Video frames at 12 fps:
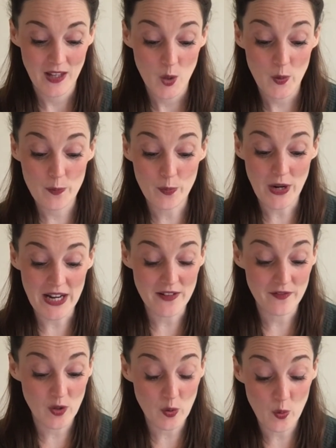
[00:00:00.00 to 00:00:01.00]
We pray
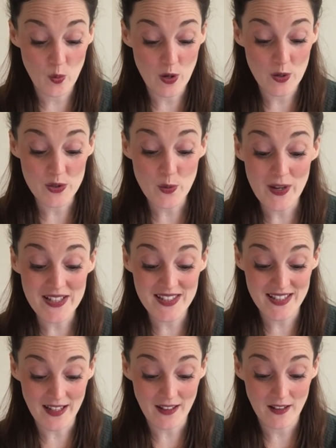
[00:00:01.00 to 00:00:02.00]
for all those who are
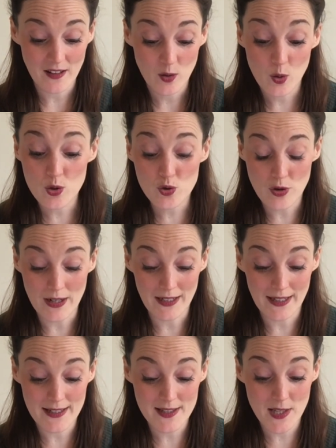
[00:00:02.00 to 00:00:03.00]
sick or
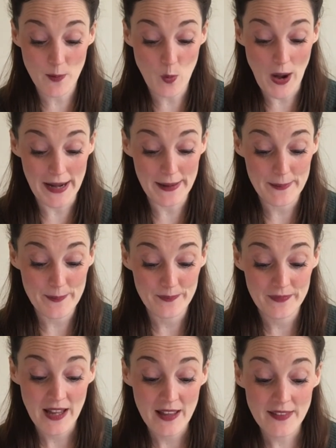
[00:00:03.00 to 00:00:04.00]
struggling in some way,
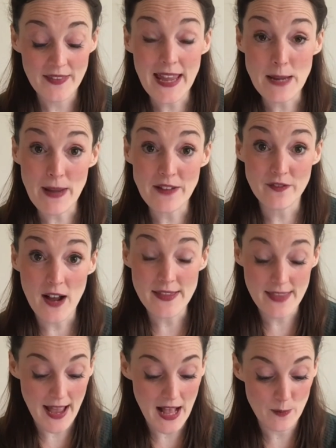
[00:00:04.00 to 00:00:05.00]
that they may find
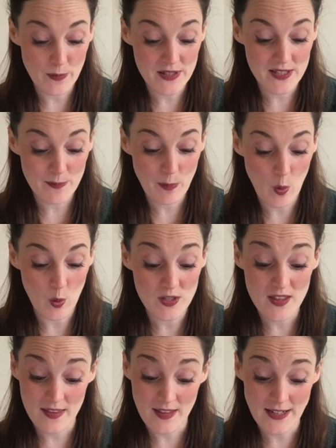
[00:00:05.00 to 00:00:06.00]
the help and support
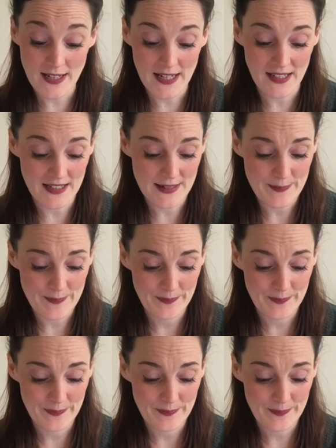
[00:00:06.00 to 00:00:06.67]
that they need.